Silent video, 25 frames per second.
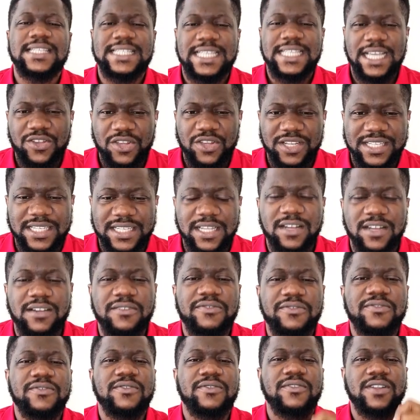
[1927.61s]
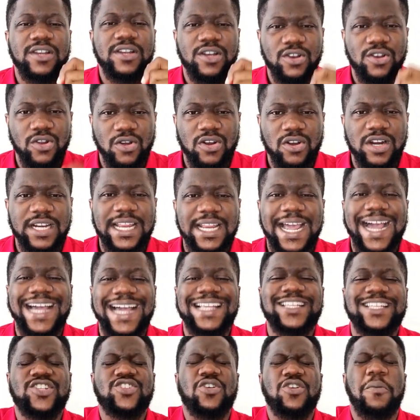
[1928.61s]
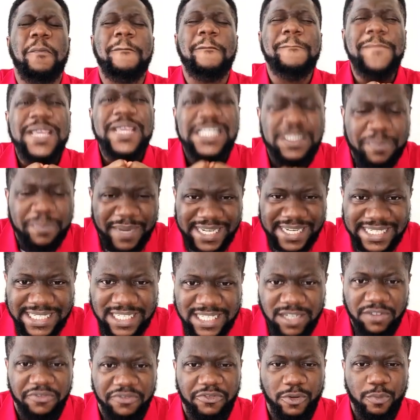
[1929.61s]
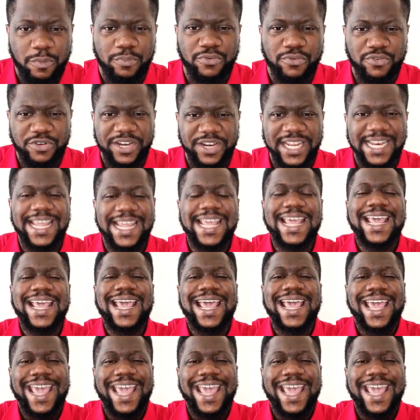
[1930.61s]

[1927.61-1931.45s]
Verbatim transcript: Tell yourself, Lord, I submit myself for pruning.